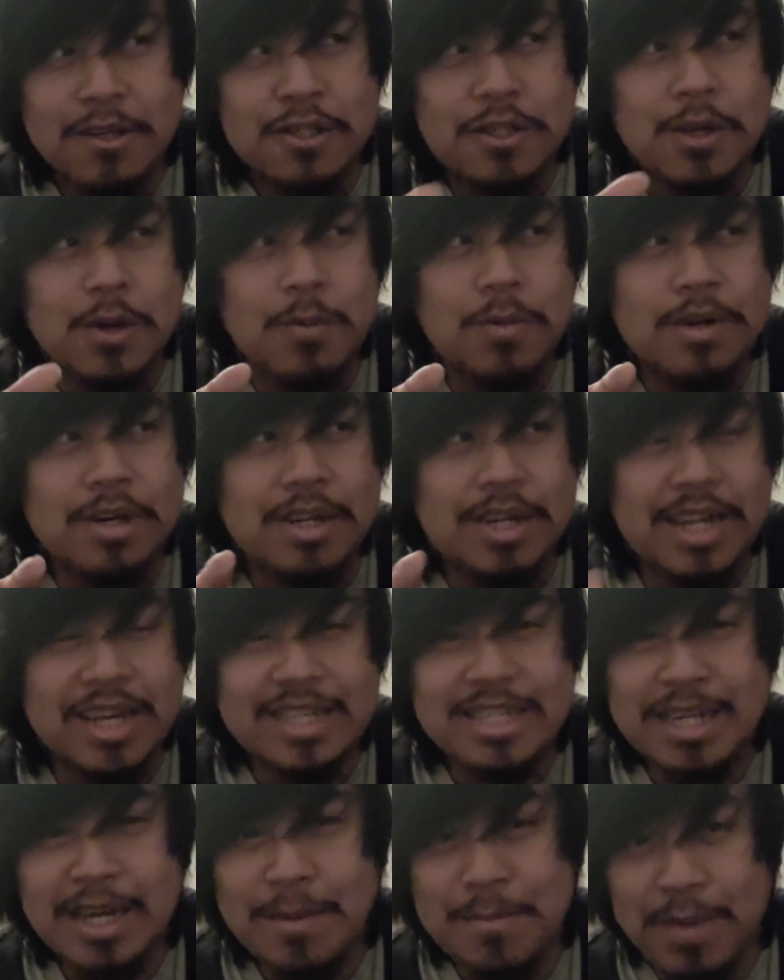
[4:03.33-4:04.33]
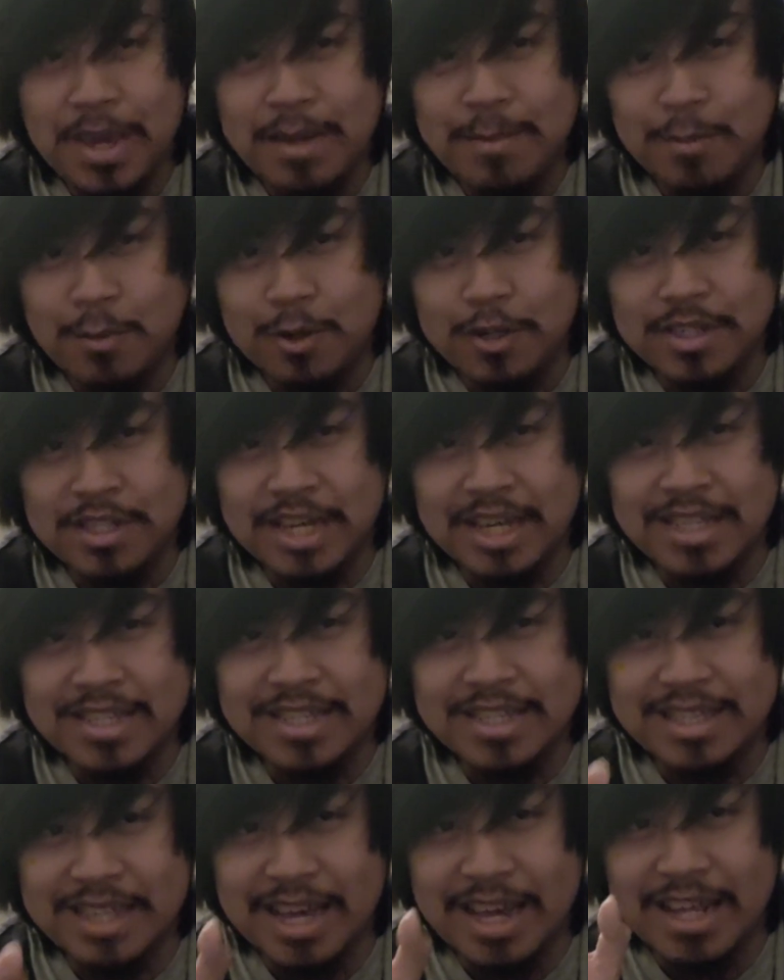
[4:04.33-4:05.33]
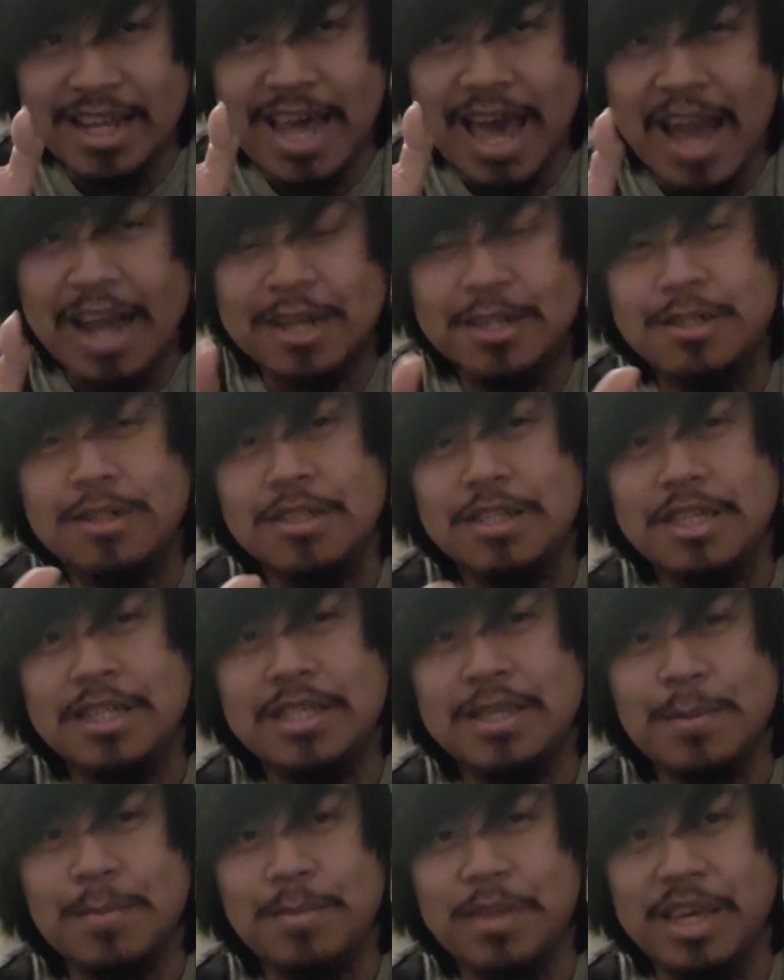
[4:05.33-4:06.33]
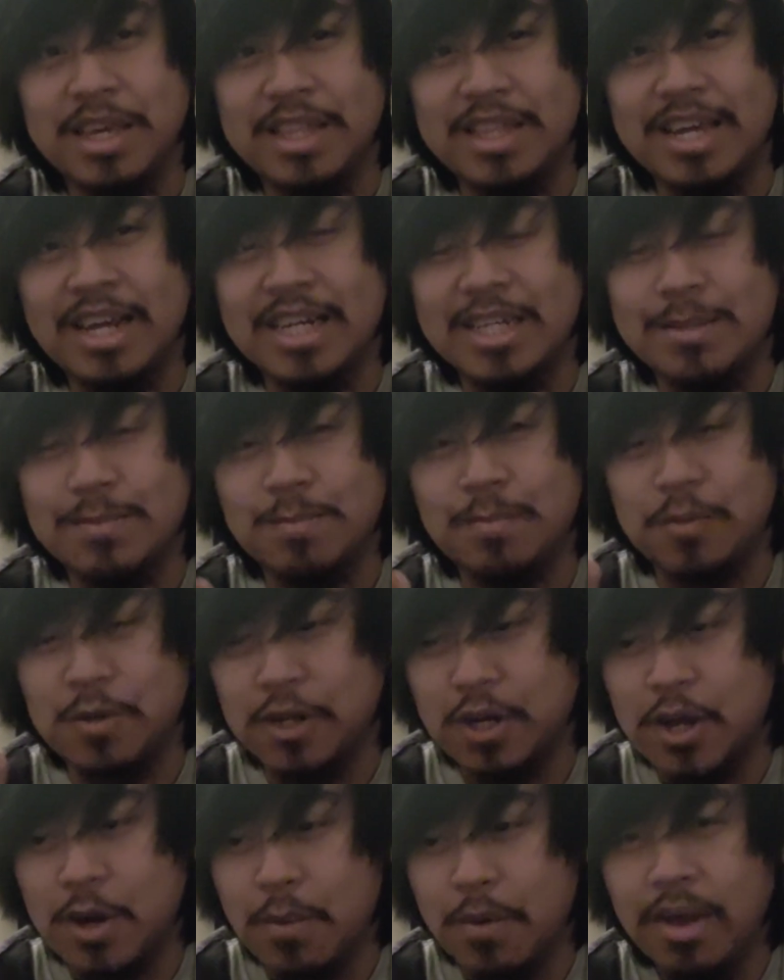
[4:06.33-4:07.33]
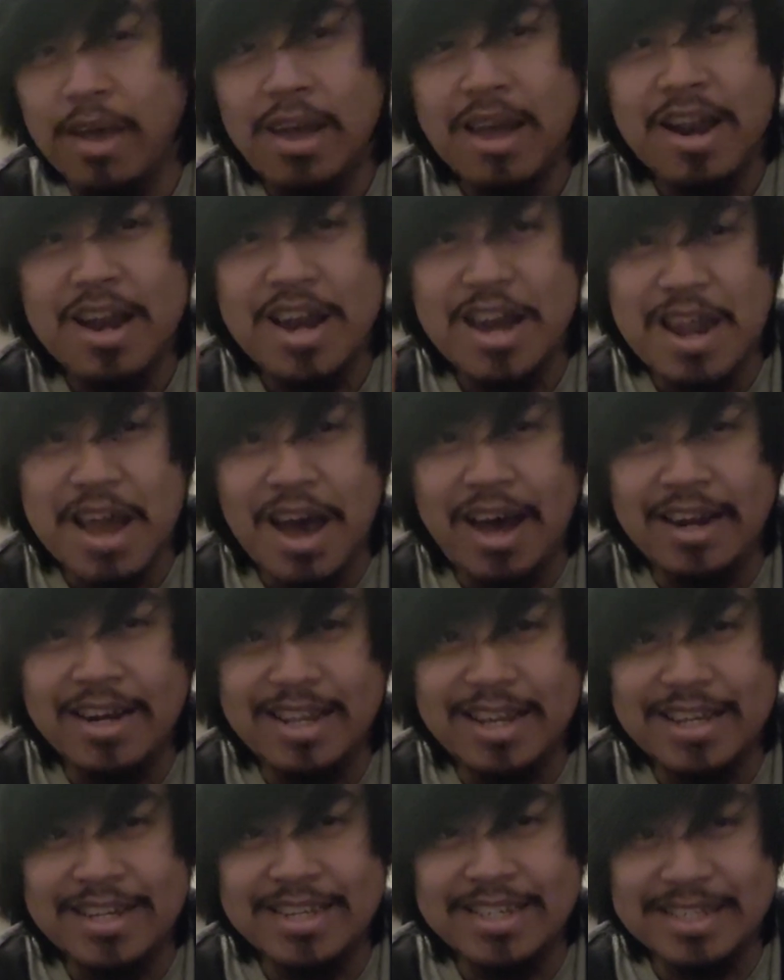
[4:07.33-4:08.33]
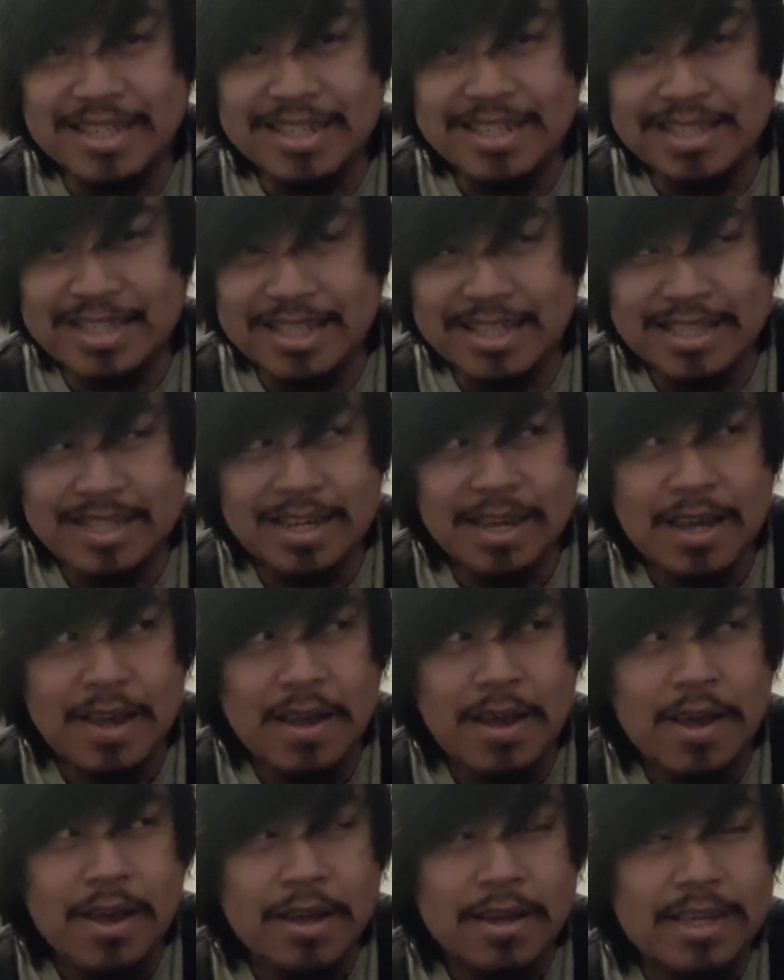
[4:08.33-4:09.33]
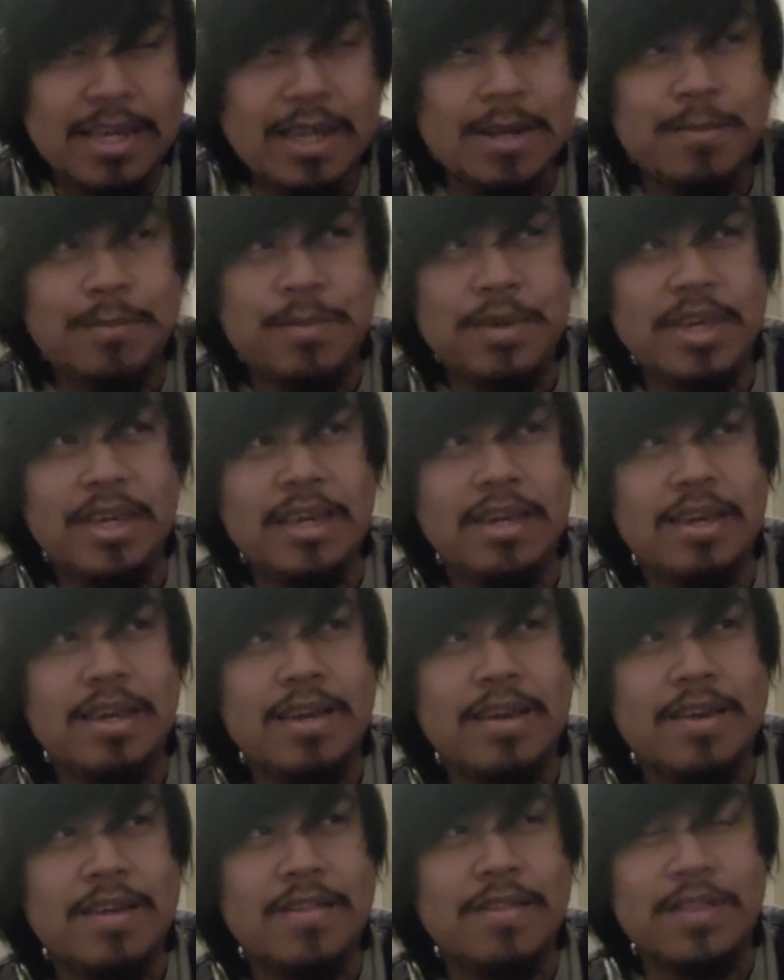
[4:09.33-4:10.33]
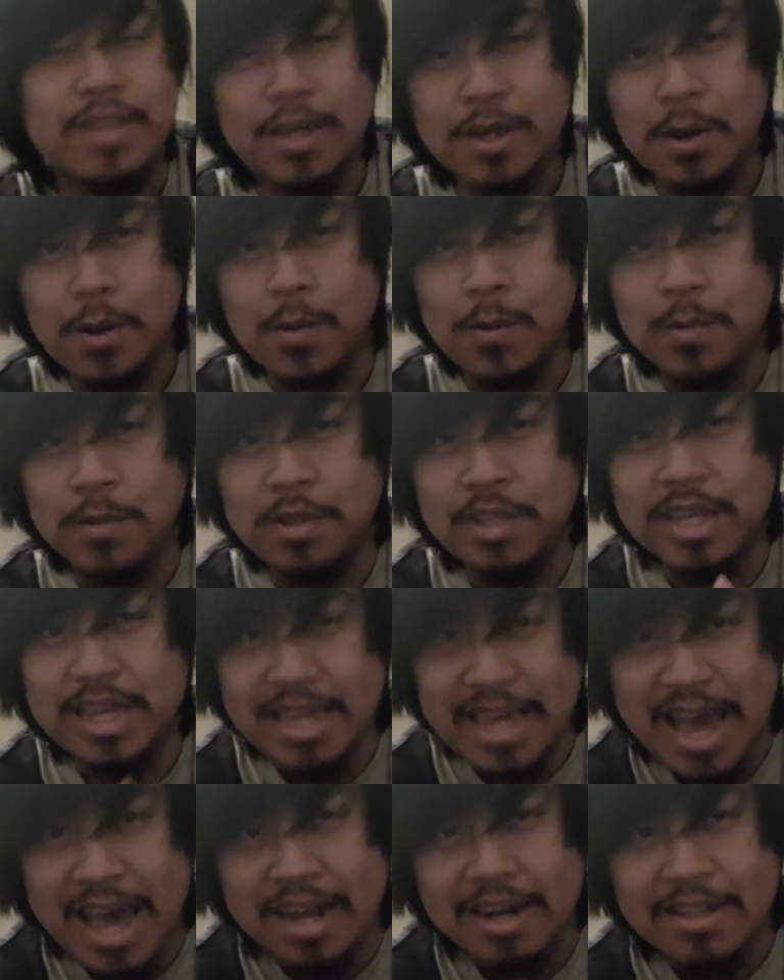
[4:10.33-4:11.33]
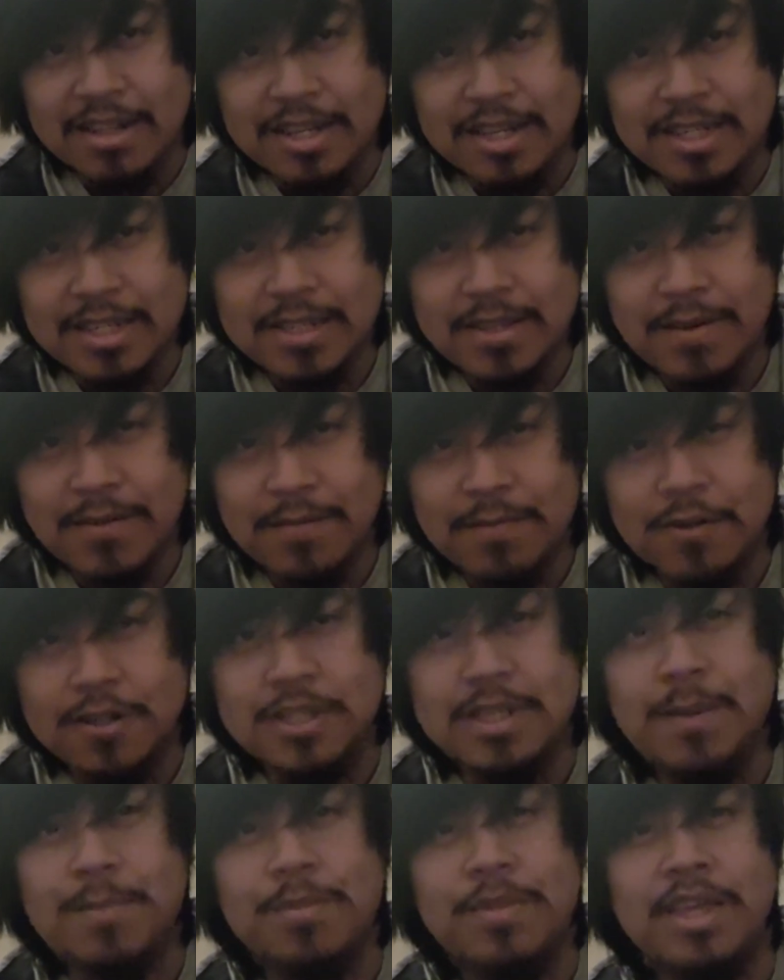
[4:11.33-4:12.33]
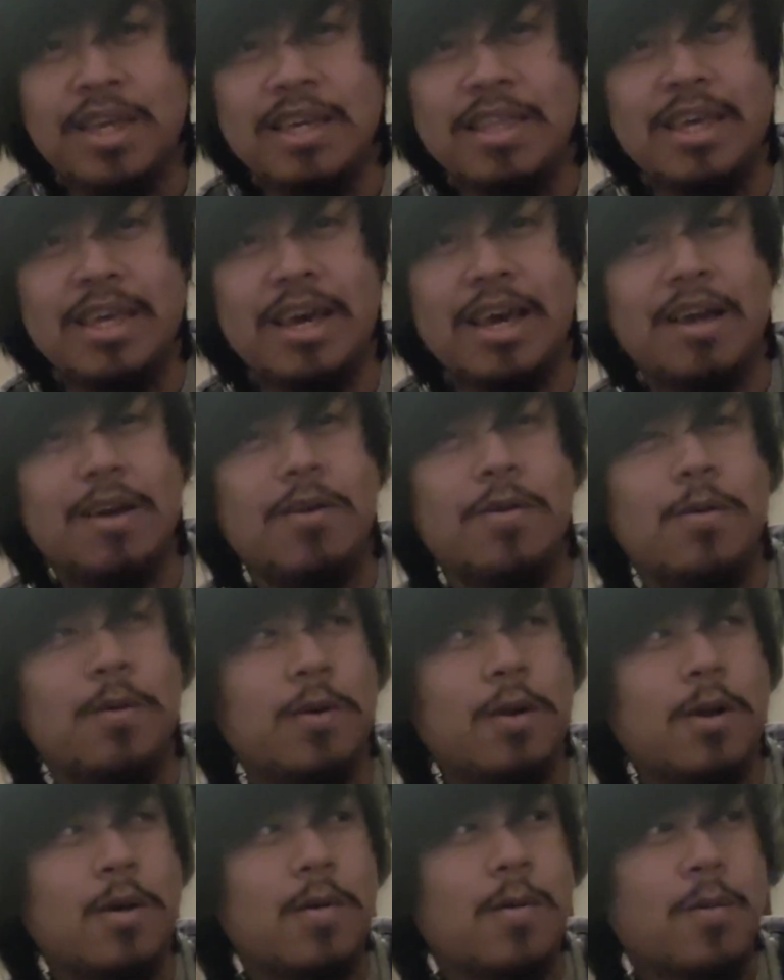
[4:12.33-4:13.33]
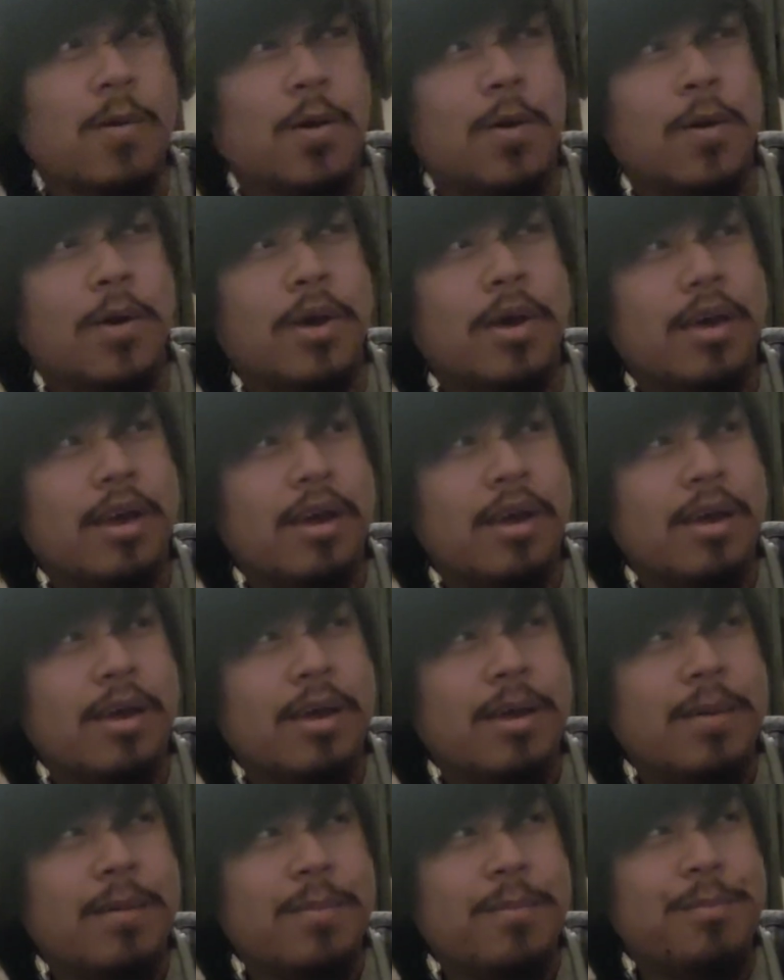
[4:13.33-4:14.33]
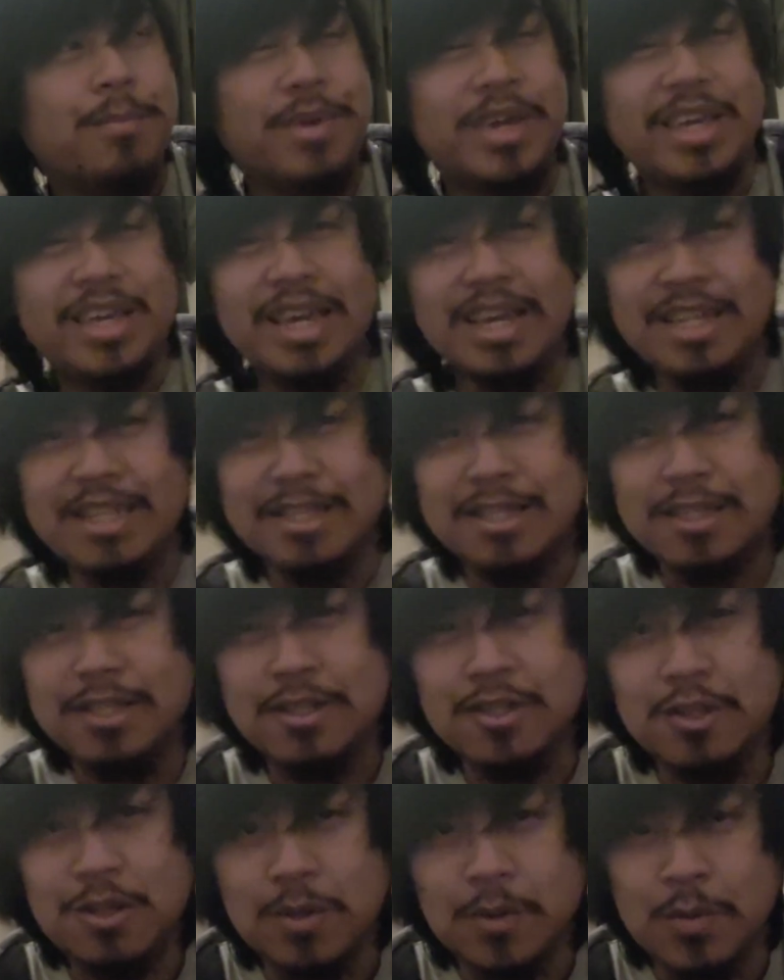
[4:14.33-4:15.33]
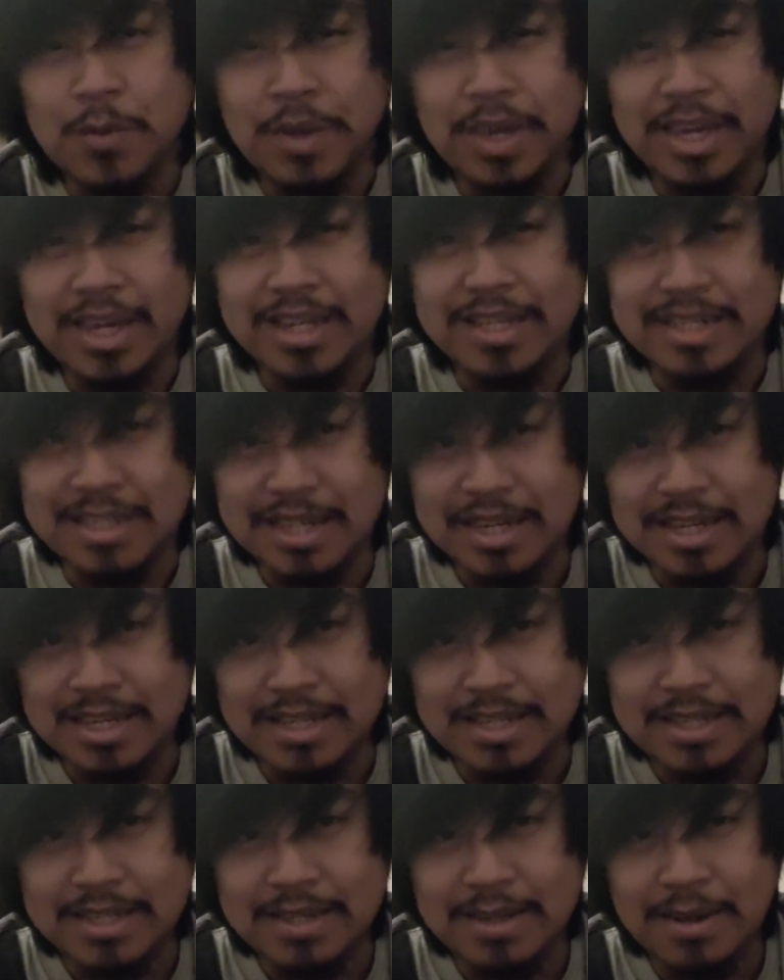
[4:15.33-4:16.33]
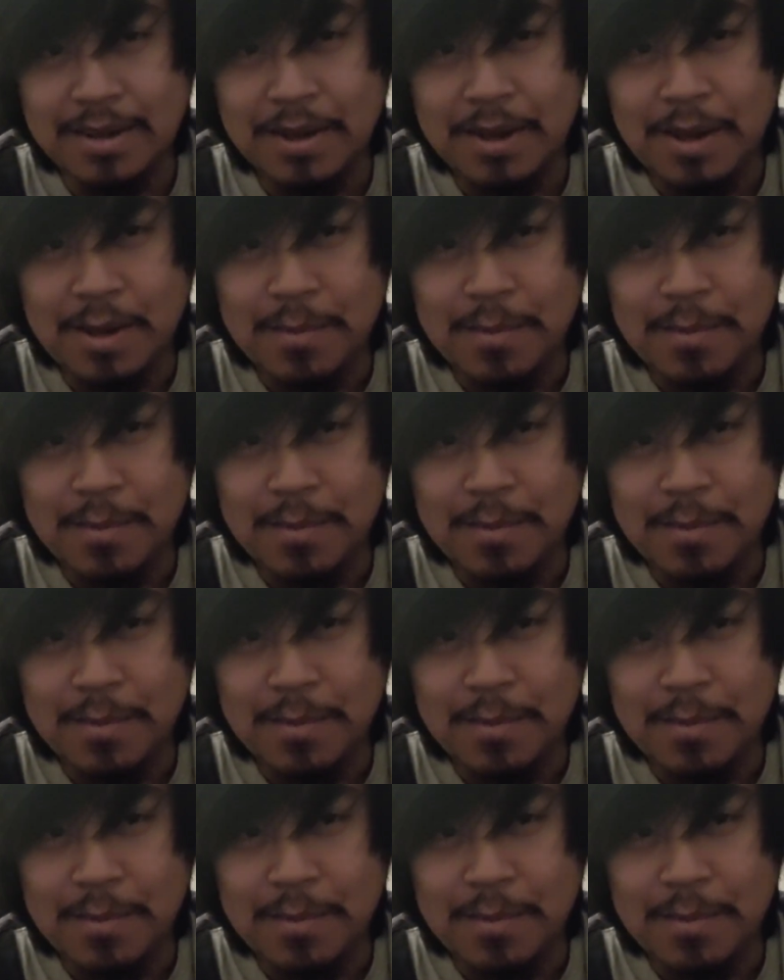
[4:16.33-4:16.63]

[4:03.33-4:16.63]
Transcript: So doesn't it make more sense that actually something that is, non-existent can be the only catalyst for something that, quote unquote, begins to exist?